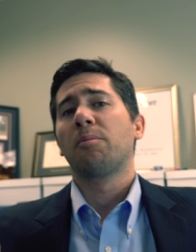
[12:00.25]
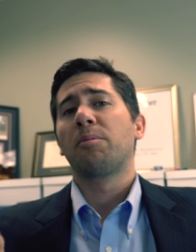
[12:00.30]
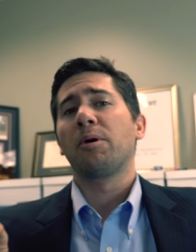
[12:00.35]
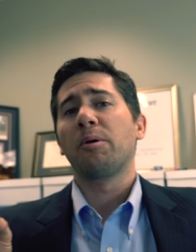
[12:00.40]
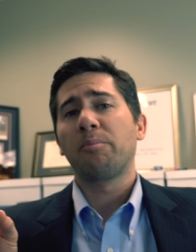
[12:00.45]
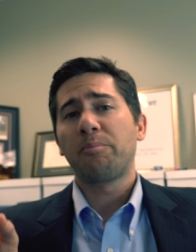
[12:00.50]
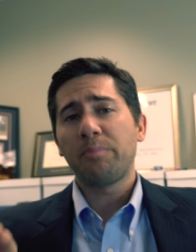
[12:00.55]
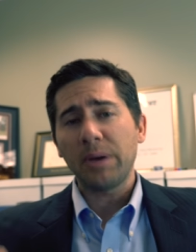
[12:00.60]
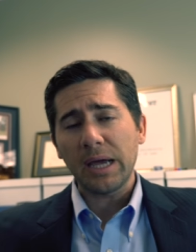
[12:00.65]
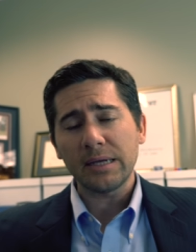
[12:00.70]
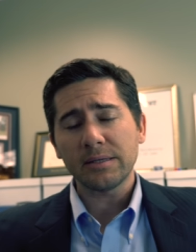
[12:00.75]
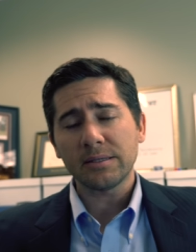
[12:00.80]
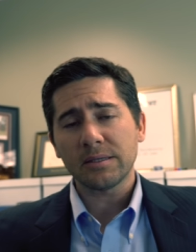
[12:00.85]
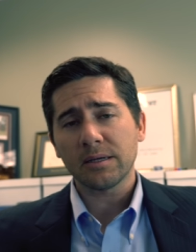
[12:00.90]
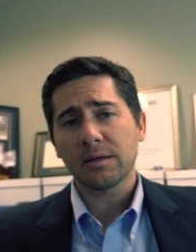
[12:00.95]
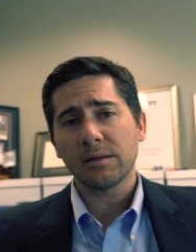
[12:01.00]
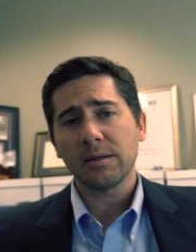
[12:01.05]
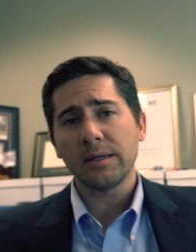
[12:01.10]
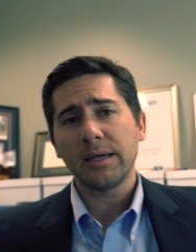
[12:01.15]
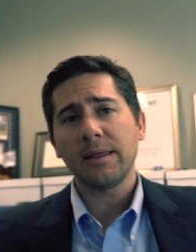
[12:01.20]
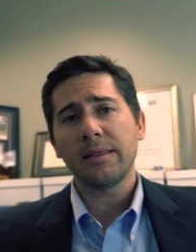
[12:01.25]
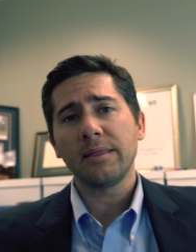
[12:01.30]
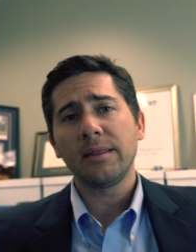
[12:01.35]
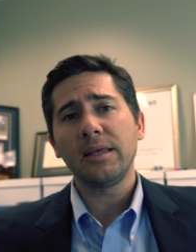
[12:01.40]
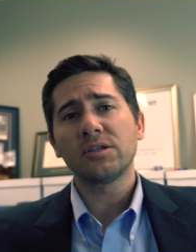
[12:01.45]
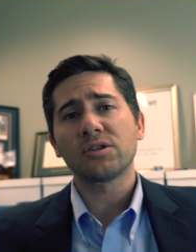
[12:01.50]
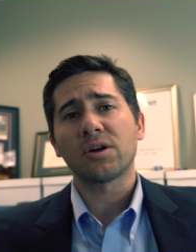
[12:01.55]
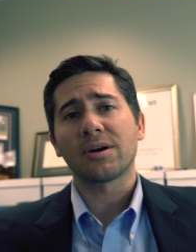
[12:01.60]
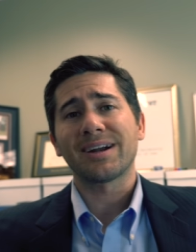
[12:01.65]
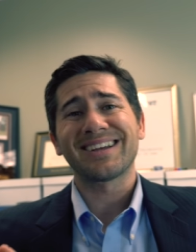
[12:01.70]
but basically,
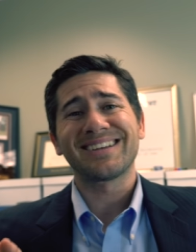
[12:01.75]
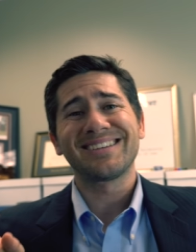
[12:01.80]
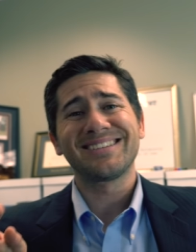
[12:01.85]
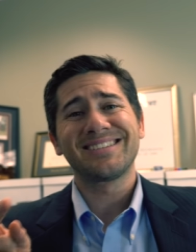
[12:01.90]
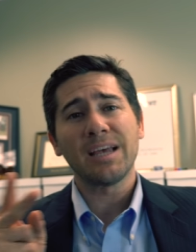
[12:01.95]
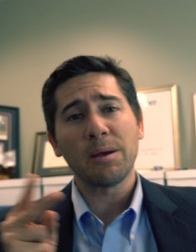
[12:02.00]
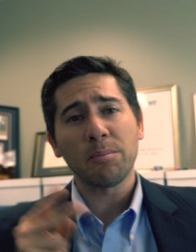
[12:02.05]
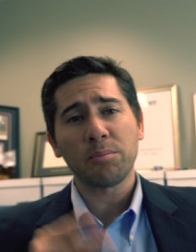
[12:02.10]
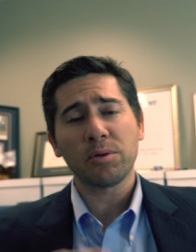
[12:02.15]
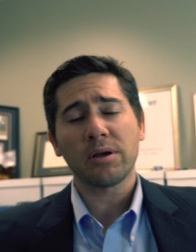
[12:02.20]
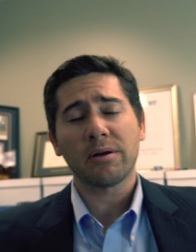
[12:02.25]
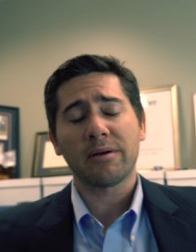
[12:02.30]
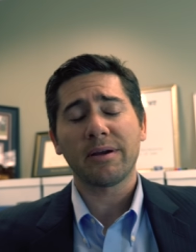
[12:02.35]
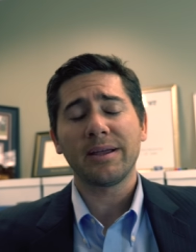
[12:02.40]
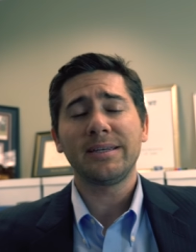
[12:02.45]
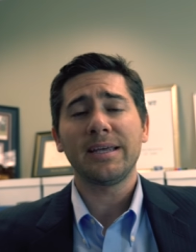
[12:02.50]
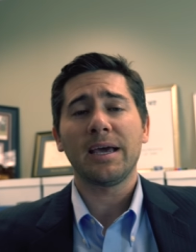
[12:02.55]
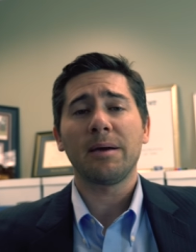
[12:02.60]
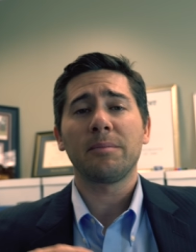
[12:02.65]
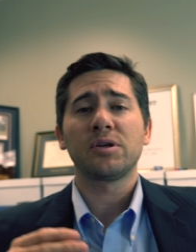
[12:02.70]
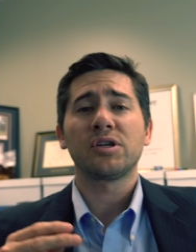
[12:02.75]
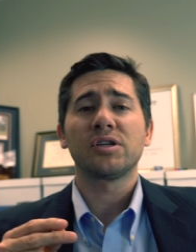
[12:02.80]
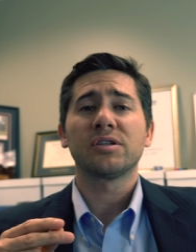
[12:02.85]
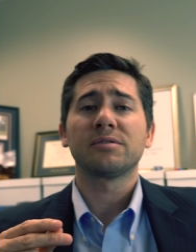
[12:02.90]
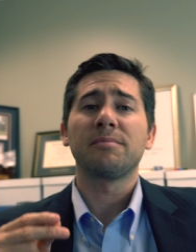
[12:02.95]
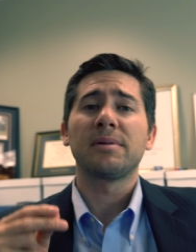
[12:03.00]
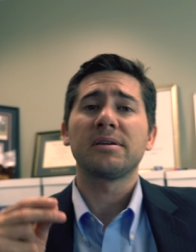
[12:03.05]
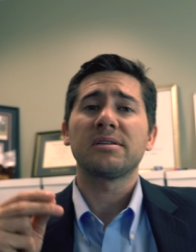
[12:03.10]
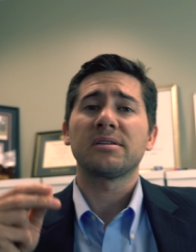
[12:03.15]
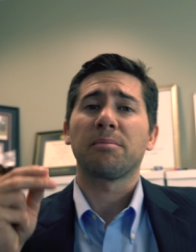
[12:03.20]
these are exemplary
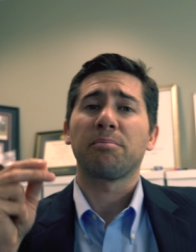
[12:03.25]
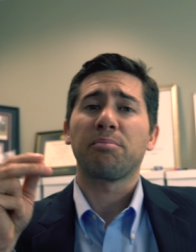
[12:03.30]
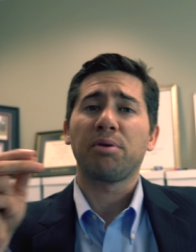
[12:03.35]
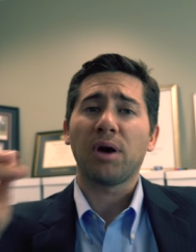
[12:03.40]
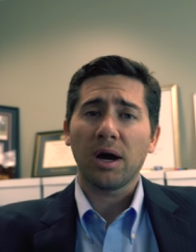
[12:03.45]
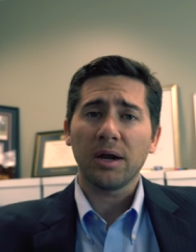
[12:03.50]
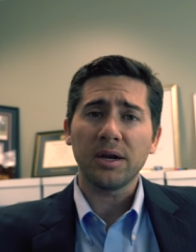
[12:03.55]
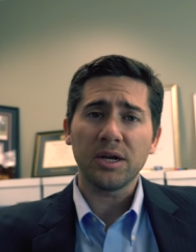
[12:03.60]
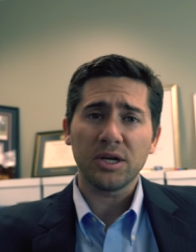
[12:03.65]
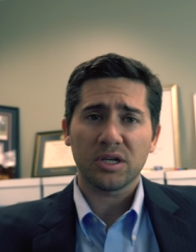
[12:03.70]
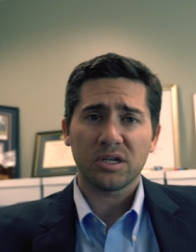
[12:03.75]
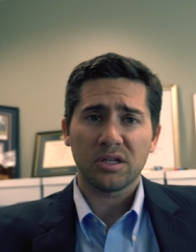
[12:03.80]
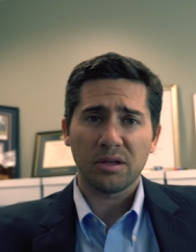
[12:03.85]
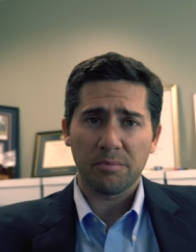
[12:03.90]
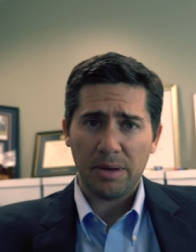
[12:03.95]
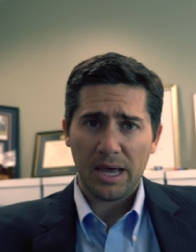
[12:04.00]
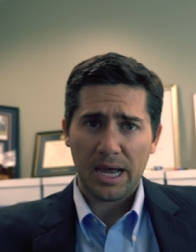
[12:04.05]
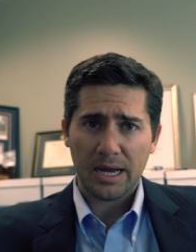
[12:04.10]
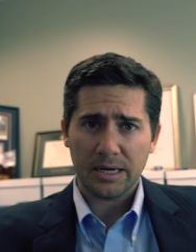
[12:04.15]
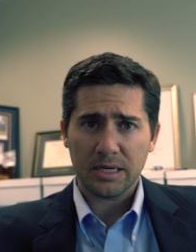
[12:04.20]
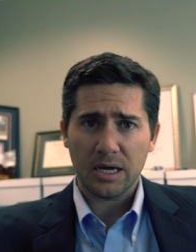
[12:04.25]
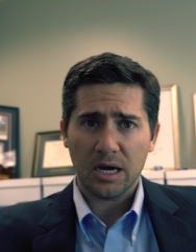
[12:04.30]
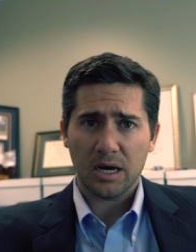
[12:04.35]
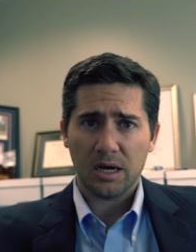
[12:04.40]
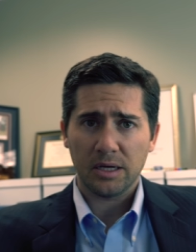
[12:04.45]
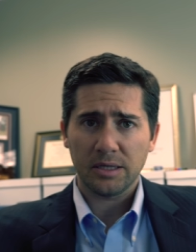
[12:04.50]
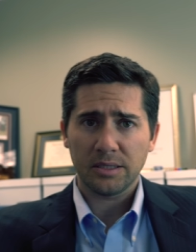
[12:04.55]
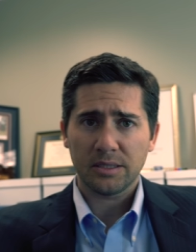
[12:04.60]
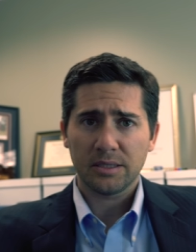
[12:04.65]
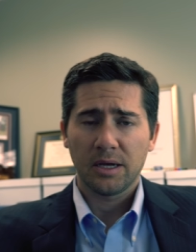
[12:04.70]
damages meant to punish the bad
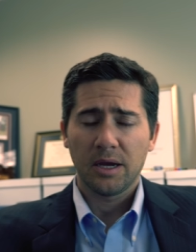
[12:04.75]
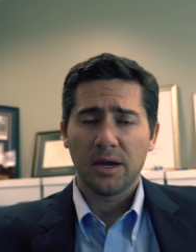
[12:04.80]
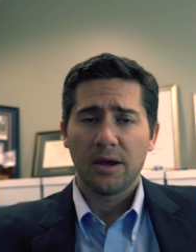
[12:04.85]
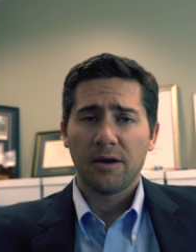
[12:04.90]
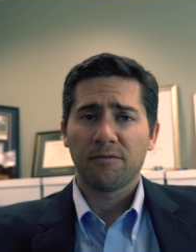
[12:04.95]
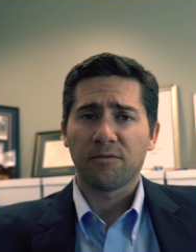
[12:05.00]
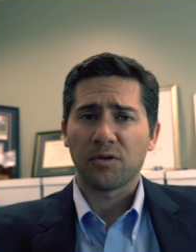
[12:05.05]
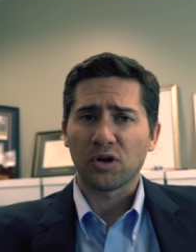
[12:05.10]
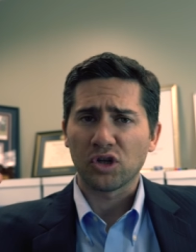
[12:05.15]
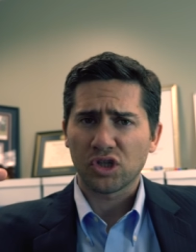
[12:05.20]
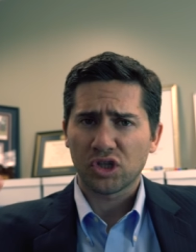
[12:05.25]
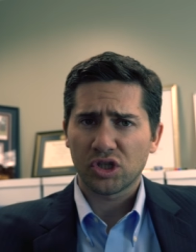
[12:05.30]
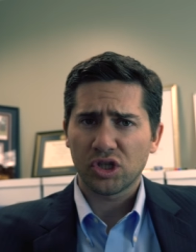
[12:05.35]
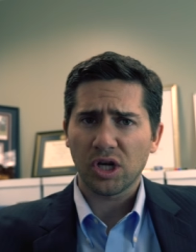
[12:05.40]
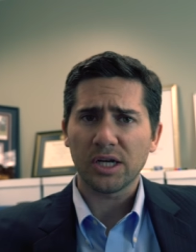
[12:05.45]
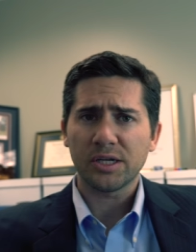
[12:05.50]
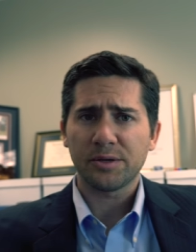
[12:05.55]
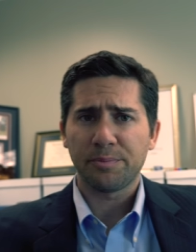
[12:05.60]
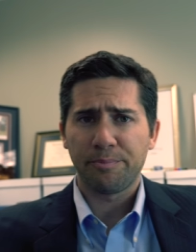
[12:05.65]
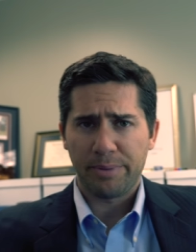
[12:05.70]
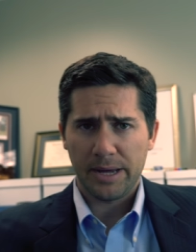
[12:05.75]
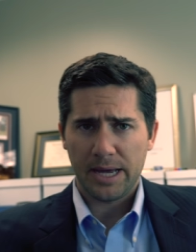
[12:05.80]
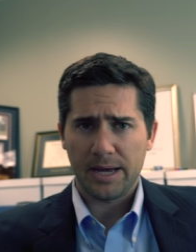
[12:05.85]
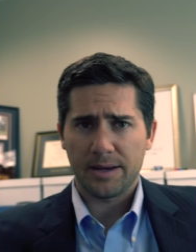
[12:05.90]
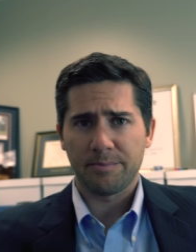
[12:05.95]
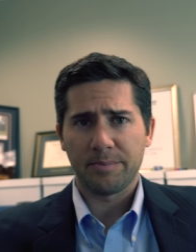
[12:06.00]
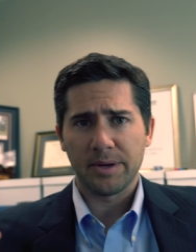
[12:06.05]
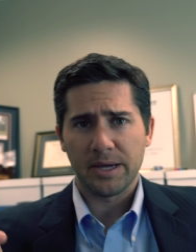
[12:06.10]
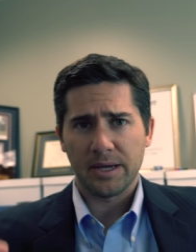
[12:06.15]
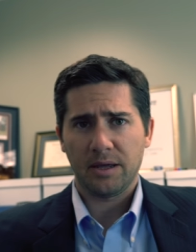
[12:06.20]
guys for such
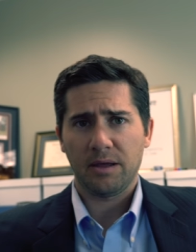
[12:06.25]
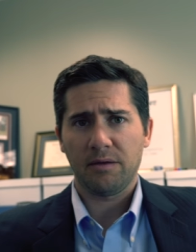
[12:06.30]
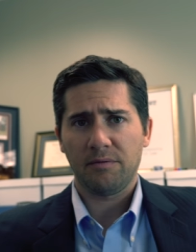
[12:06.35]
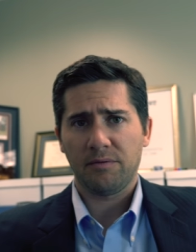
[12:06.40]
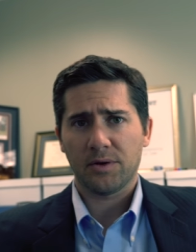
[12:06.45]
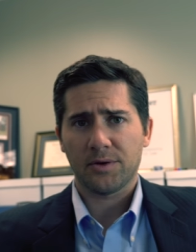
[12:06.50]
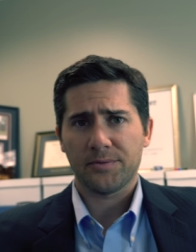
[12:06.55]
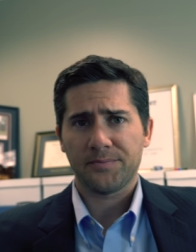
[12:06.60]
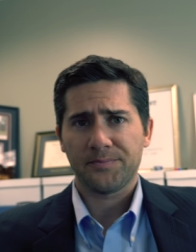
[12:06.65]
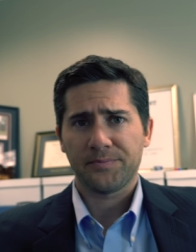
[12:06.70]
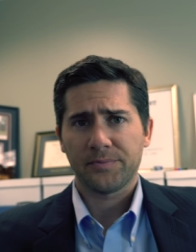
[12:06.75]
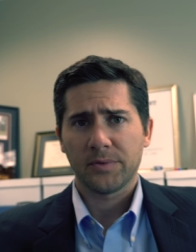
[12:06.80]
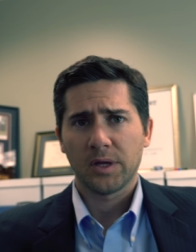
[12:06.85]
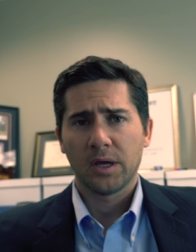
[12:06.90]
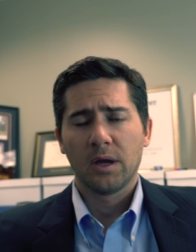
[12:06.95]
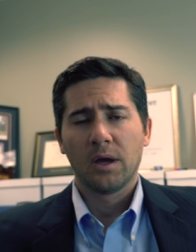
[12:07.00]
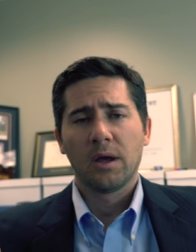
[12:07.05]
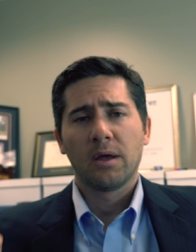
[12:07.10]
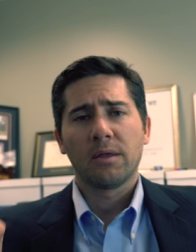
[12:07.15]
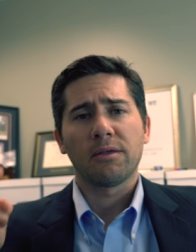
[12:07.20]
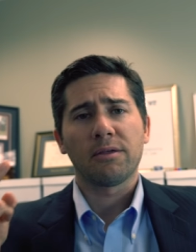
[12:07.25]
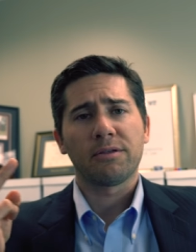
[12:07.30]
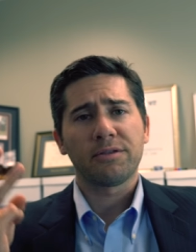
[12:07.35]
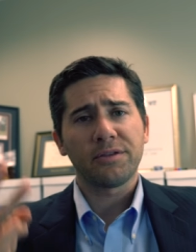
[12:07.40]
bad behavior. The